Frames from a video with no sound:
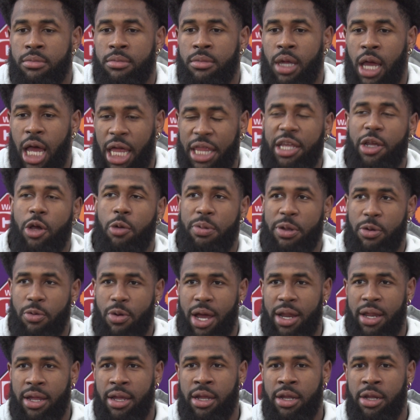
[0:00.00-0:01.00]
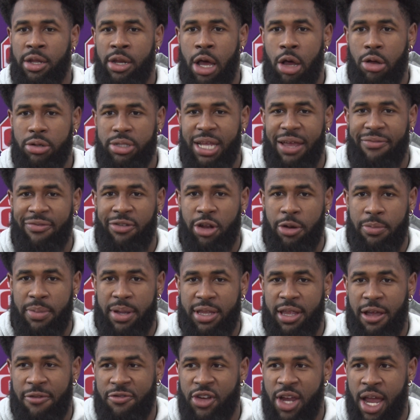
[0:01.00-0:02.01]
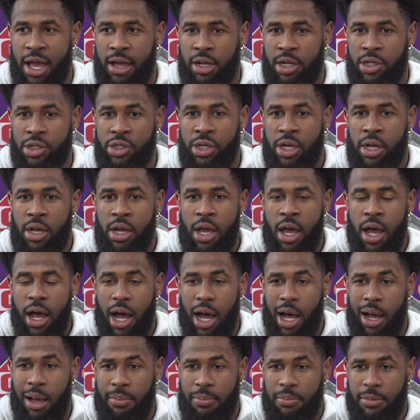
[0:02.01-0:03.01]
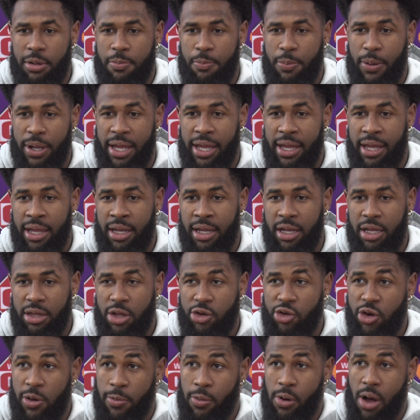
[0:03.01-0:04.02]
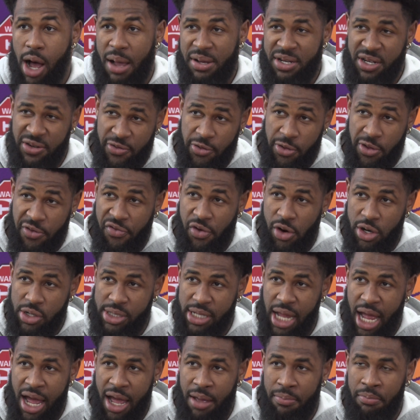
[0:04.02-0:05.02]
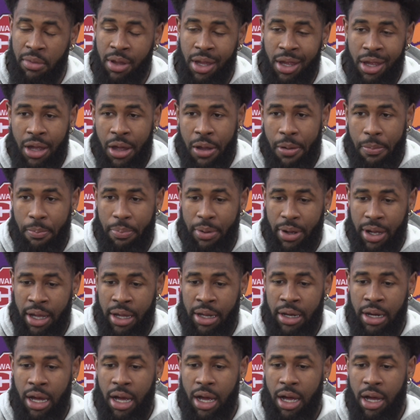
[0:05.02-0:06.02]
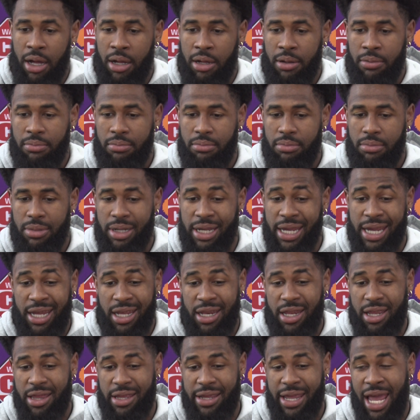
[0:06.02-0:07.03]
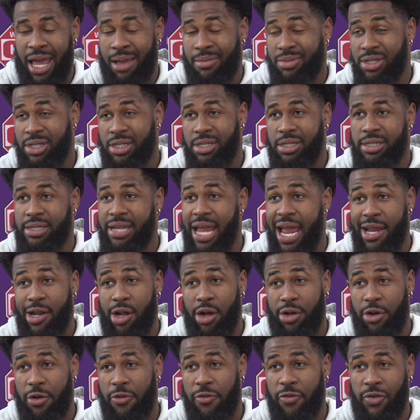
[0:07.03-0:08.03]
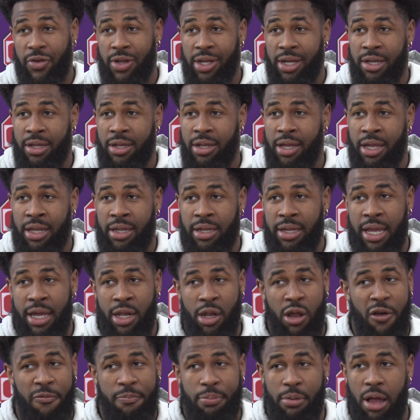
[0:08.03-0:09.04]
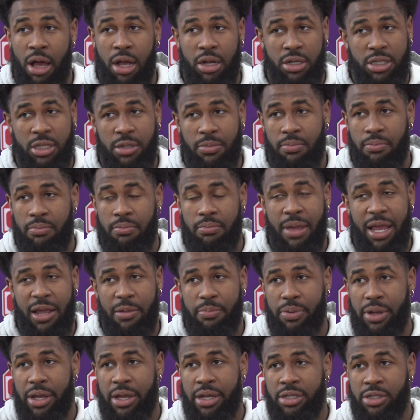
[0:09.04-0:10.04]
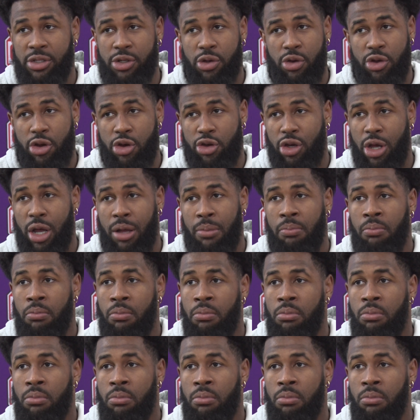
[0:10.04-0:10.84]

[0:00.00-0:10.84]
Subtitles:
I think he'll be ready. You know, it's definitely going to be a tough challenge playing the triple option for the first time. But the key to the game is just staying on your feet and getting off blocks and making plays and doing your job.